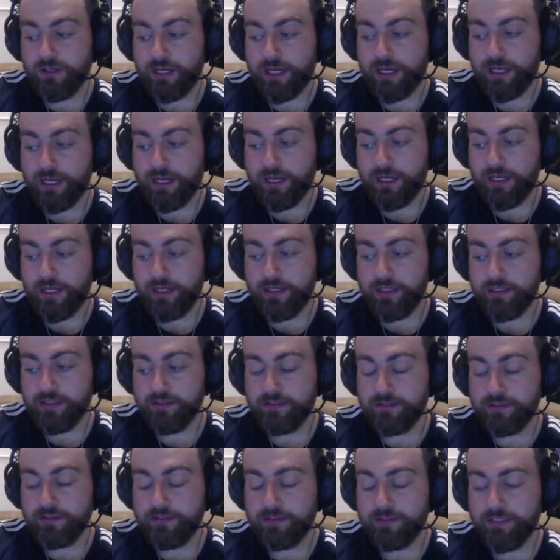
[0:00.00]

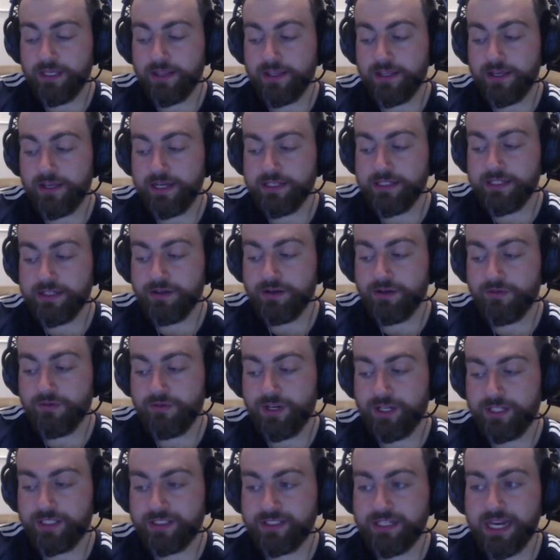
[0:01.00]
the idea
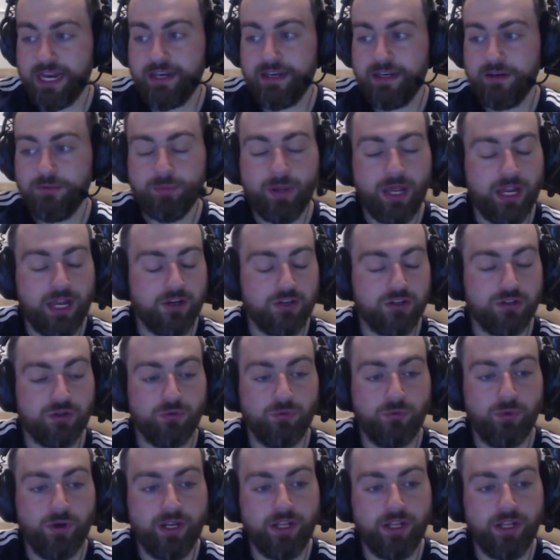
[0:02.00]
of an extended bench